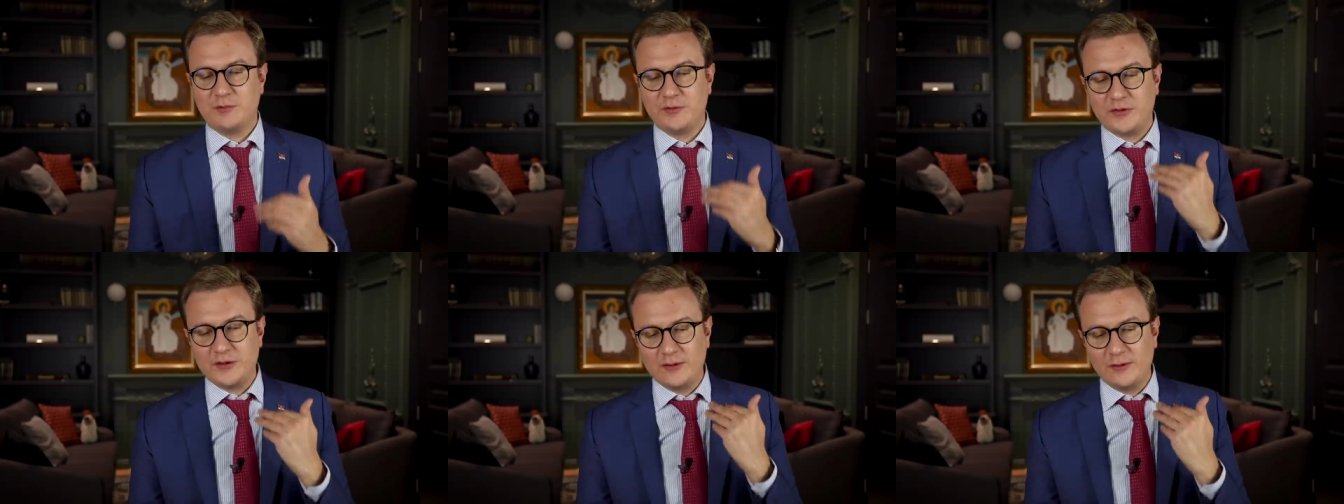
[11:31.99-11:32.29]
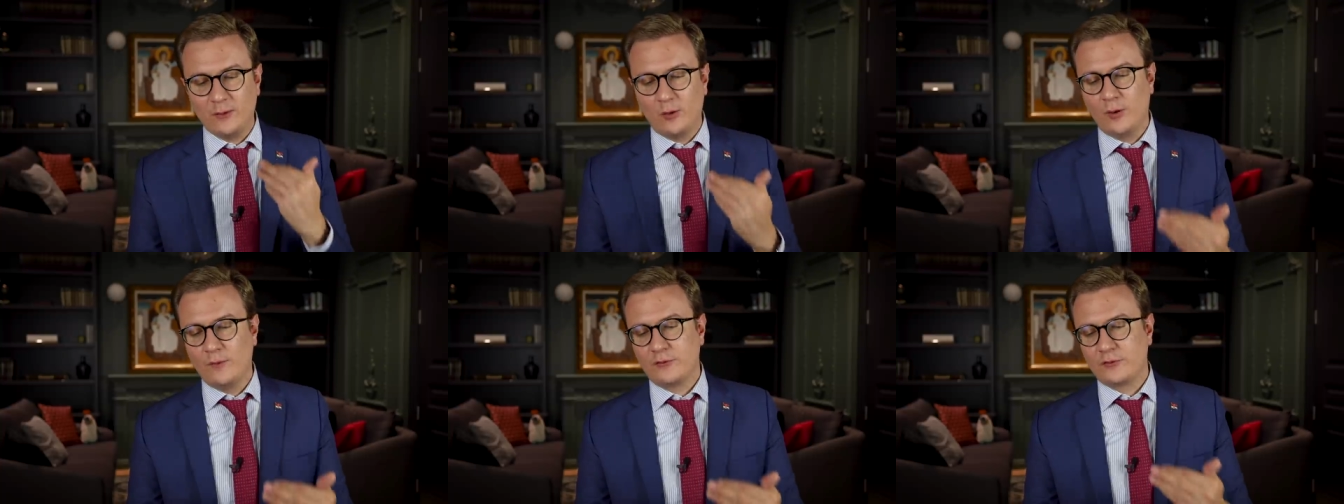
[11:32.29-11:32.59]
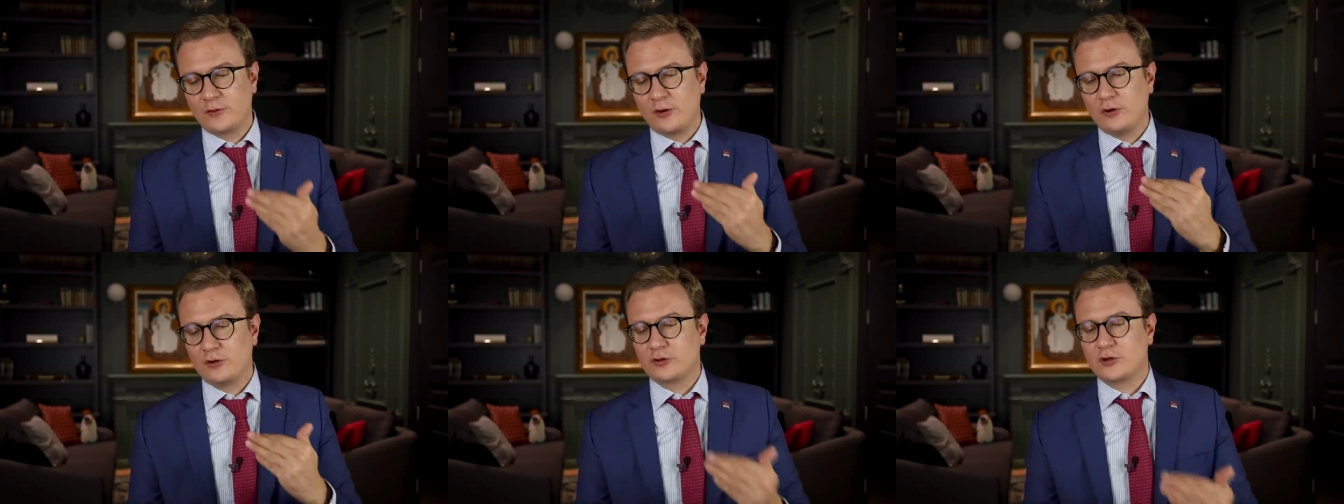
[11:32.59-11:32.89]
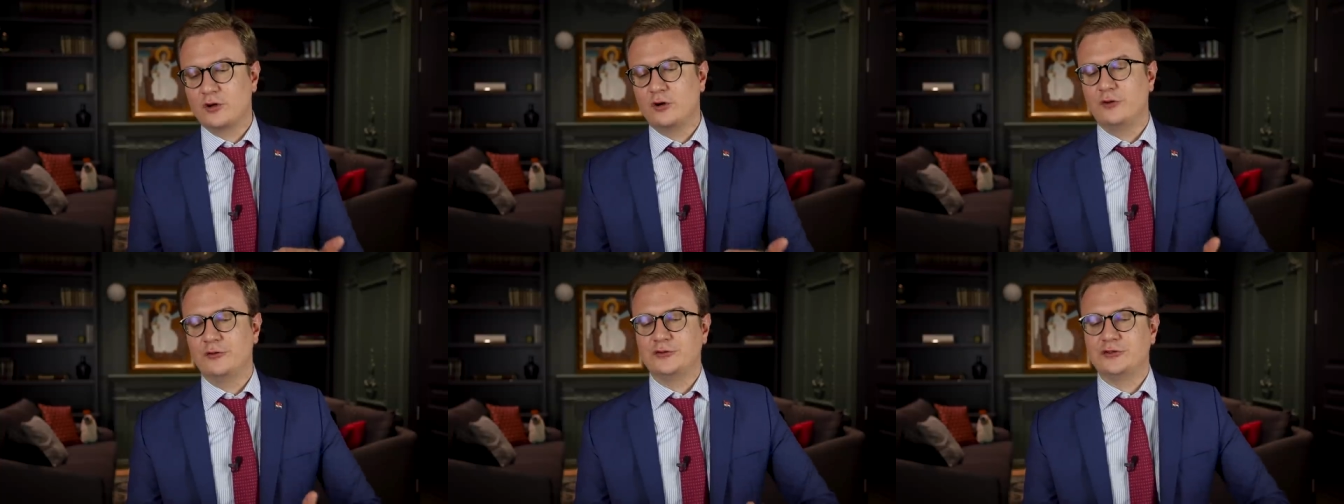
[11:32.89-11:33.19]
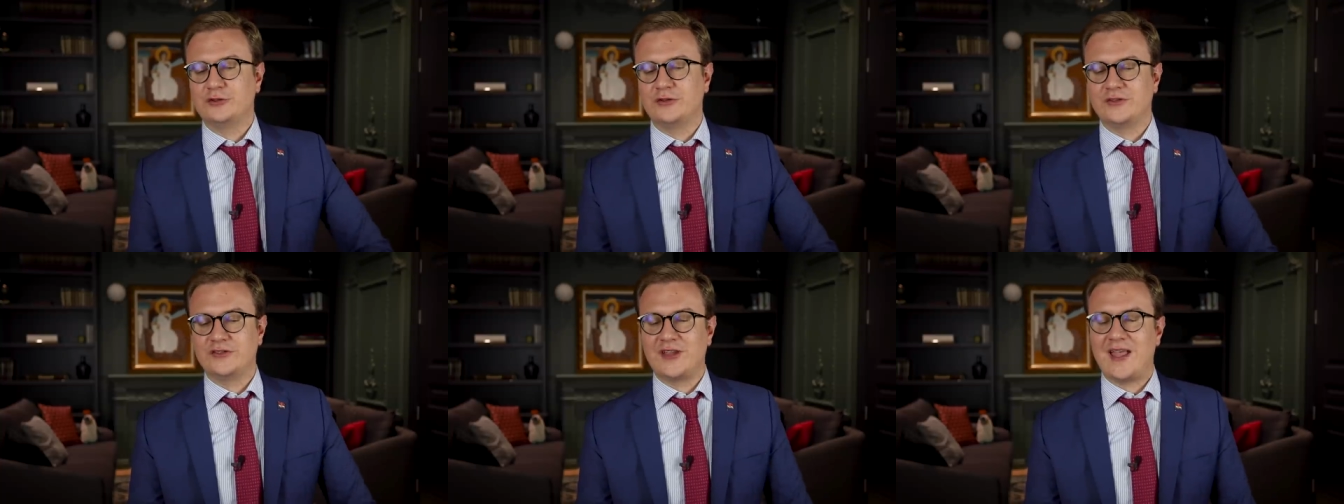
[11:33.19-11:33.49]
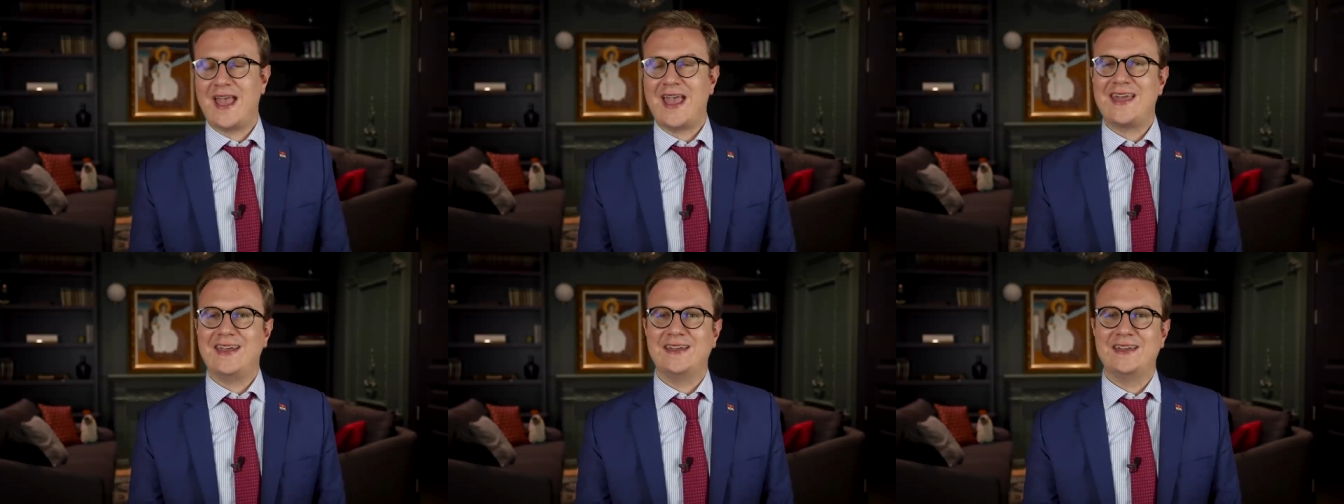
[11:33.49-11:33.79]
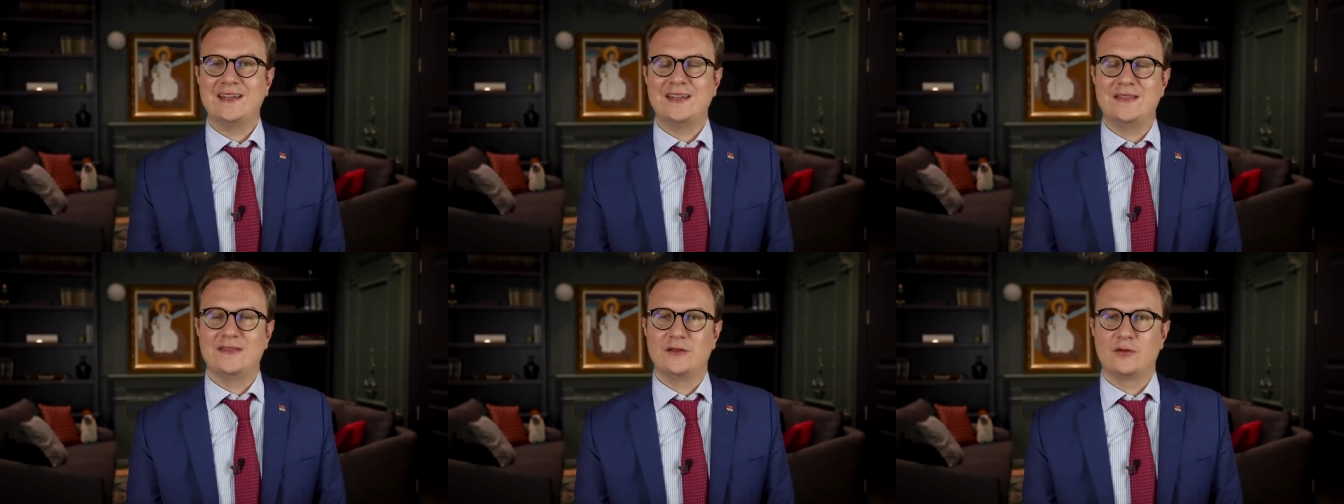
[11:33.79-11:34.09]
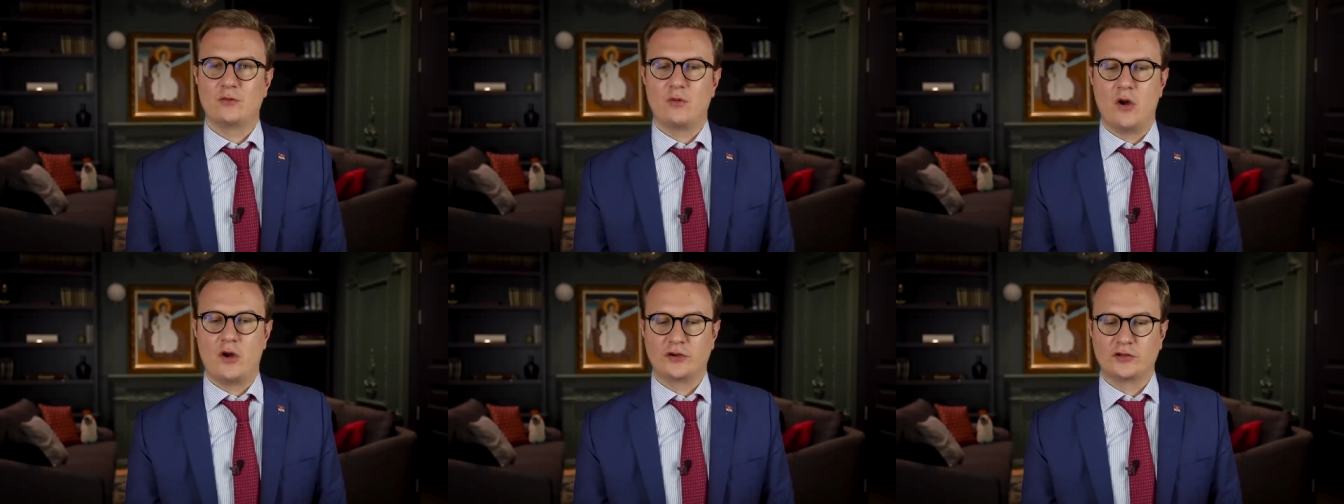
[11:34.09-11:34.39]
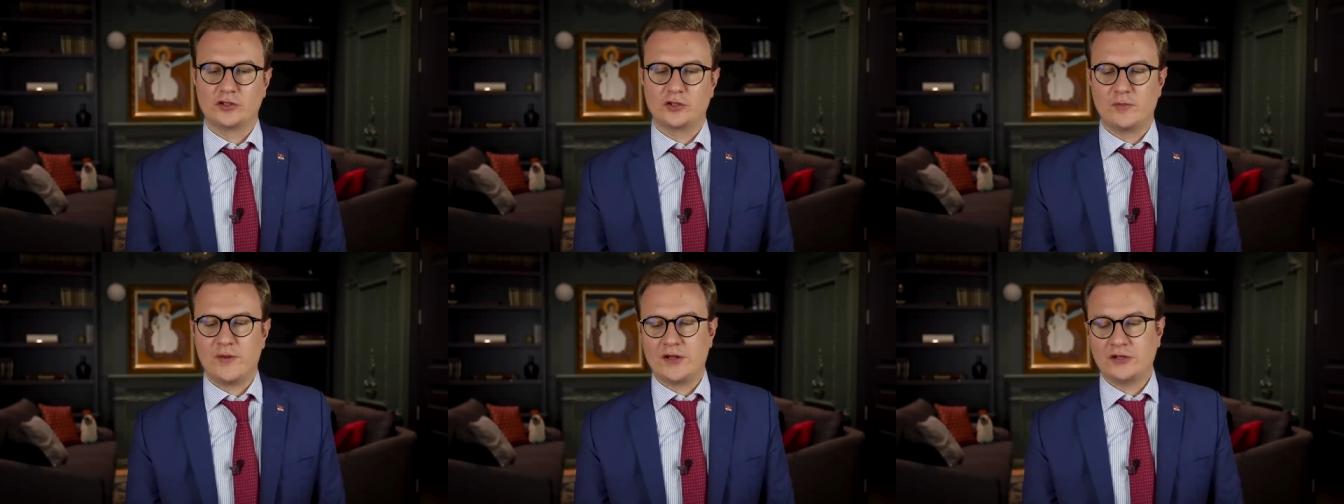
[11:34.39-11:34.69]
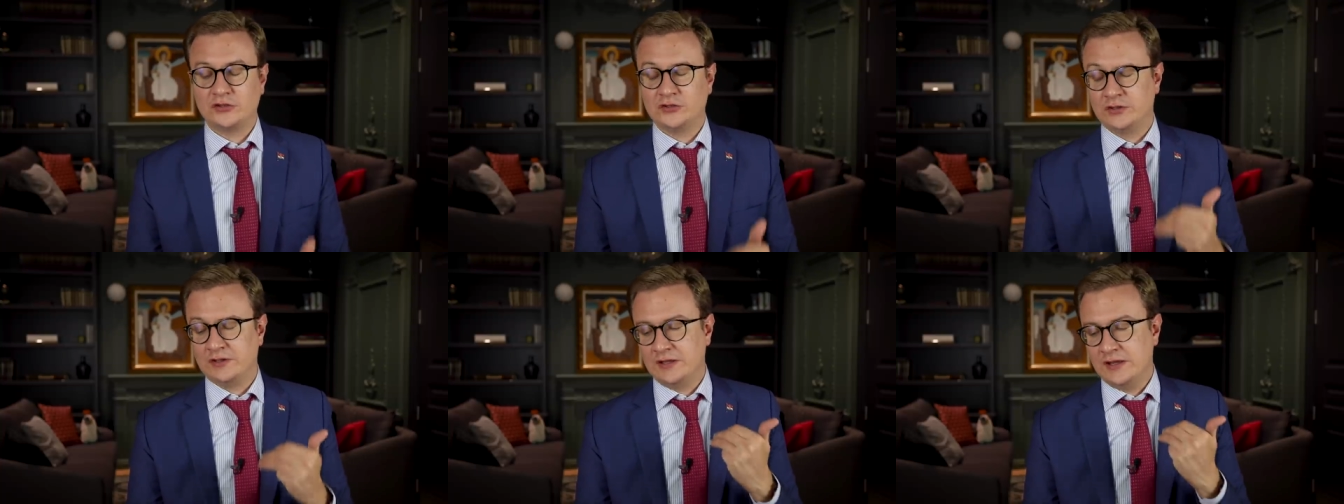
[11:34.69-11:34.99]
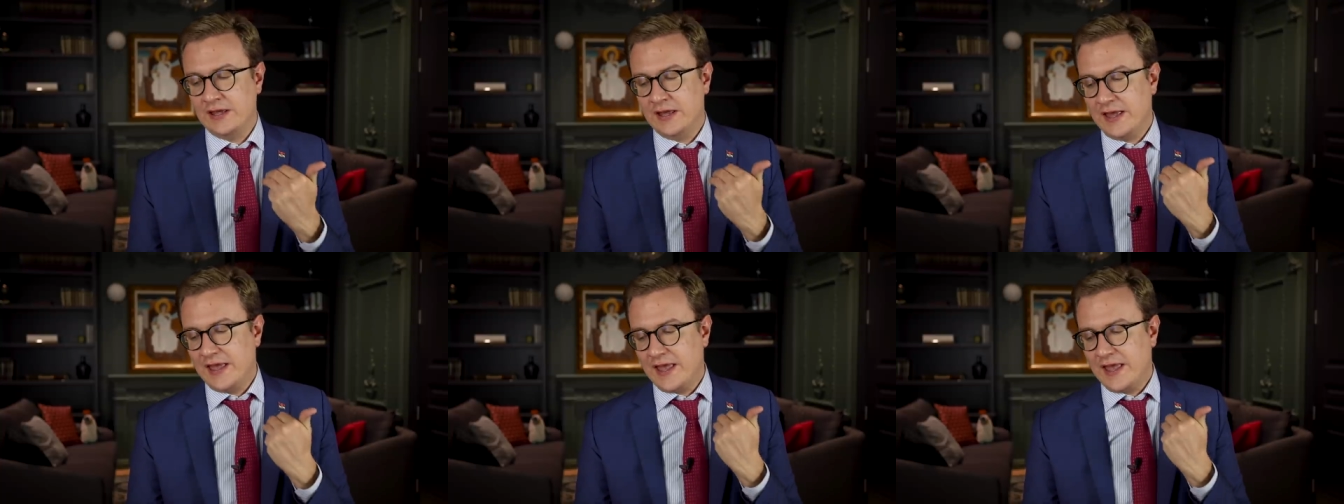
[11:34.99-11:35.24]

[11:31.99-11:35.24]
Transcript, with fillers: but the overall culture is headed in the wrong direction.